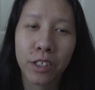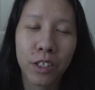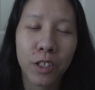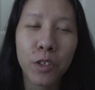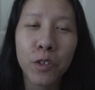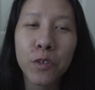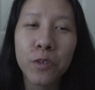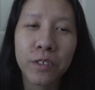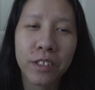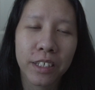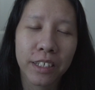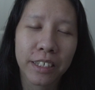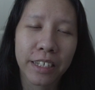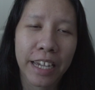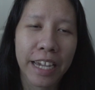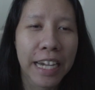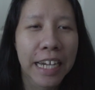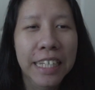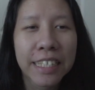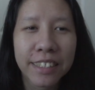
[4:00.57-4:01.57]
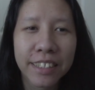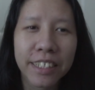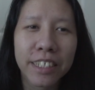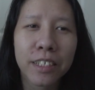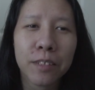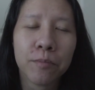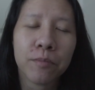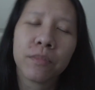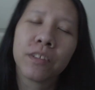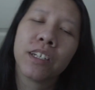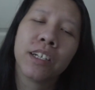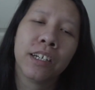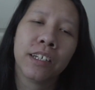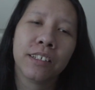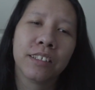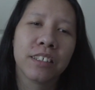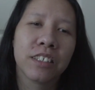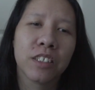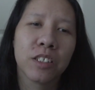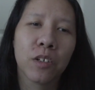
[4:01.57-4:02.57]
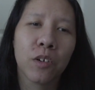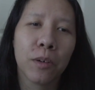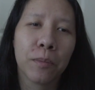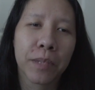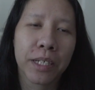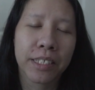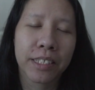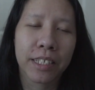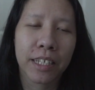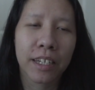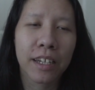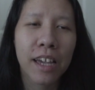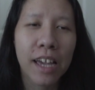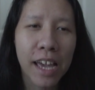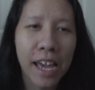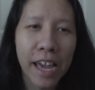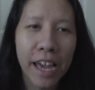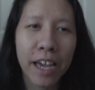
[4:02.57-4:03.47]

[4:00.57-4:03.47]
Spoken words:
cute and handsome. So amazing.